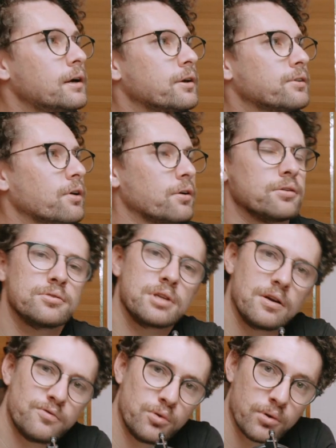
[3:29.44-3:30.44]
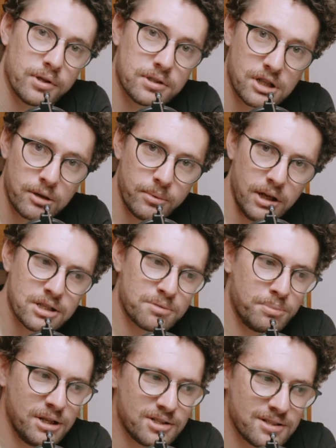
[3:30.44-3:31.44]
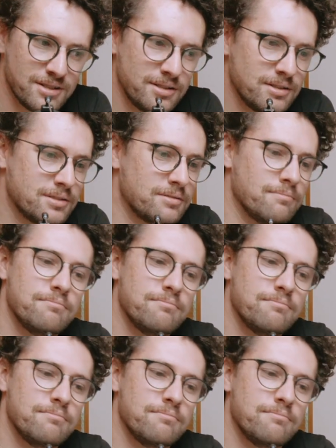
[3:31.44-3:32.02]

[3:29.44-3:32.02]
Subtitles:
So do that for the ceremonies, speeches,